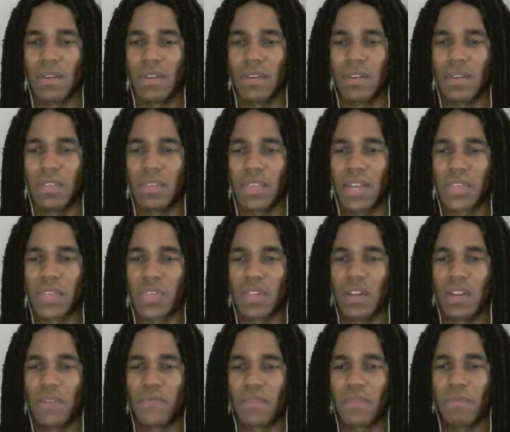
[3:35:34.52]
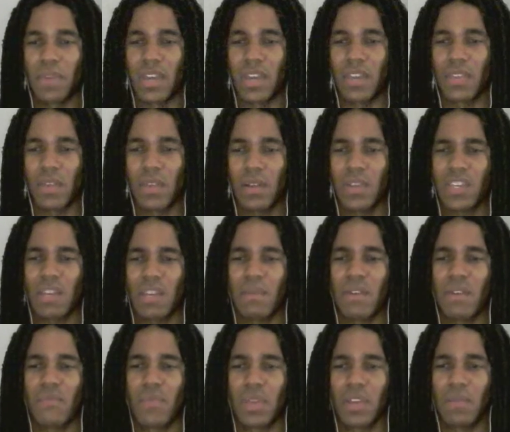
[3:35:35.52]
that's enough for me. The only time I
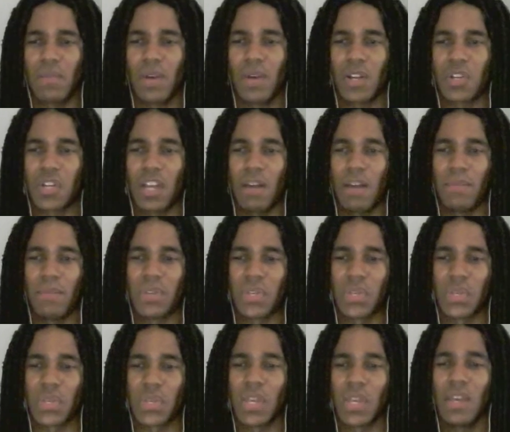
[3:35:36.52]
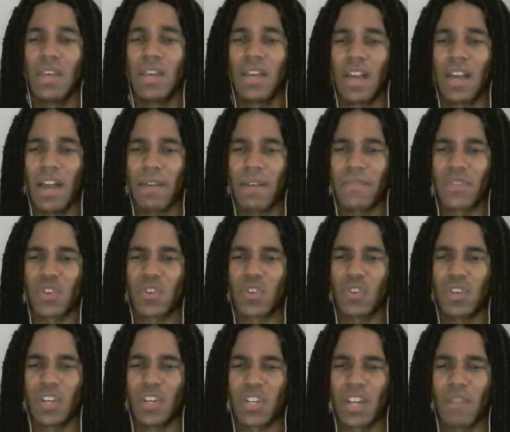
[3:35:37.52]
really watch Thomas is, I have this
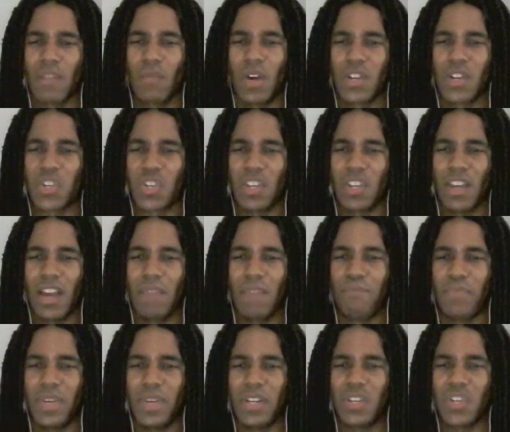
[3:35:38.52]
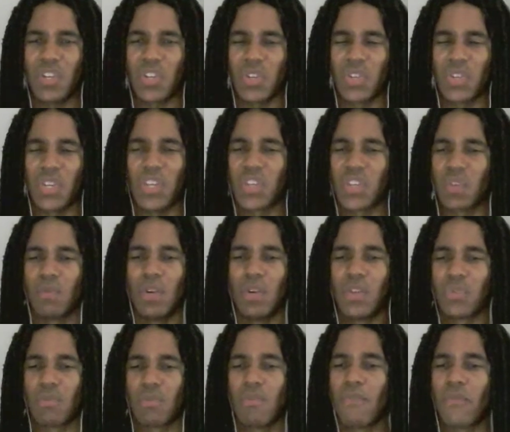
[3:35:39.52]
tradition, I'd binge season 1
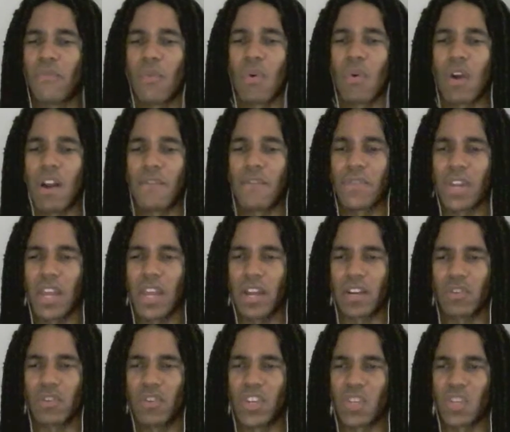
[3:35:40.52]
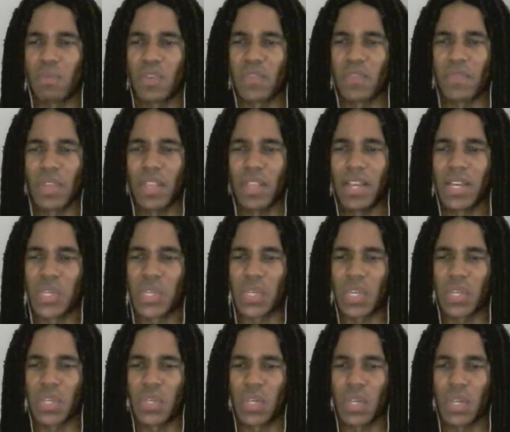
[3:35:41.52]
through 4 every day on Christmas for the last like
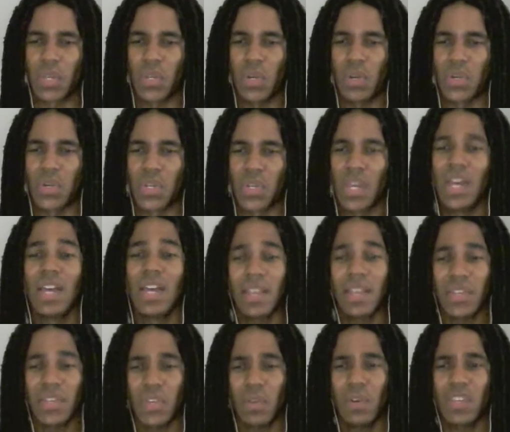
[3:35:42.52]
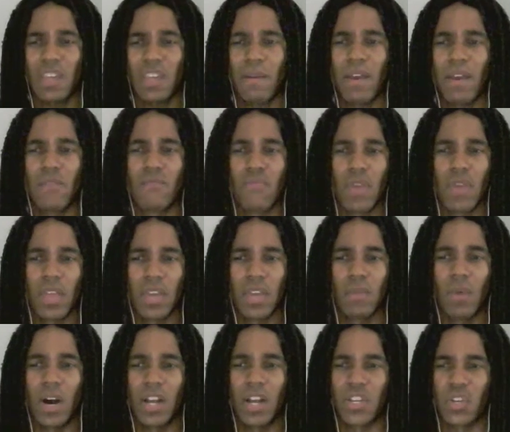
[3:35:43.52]
6 years. That's the only time I really
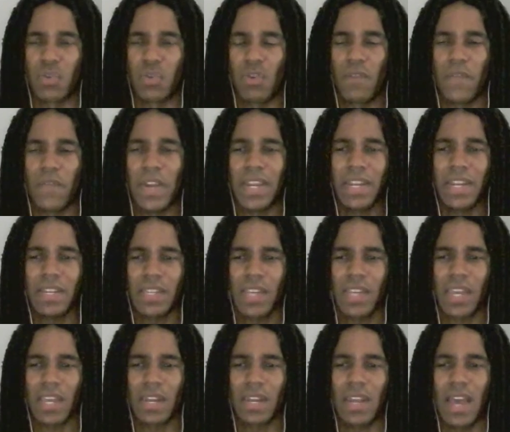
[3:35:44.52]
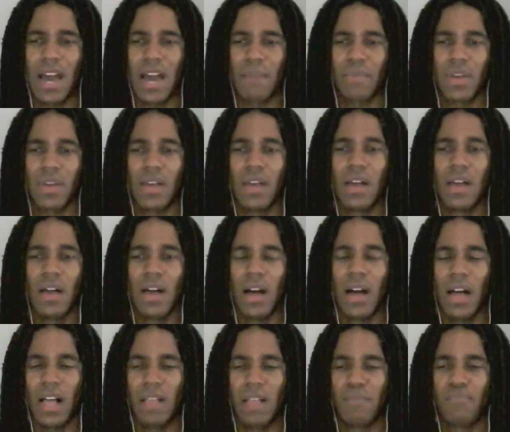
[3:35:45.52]
watch it. Or if I need to take a nap,
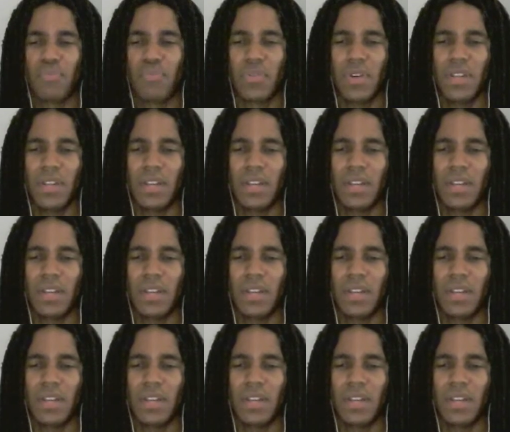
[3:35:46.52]
I'll put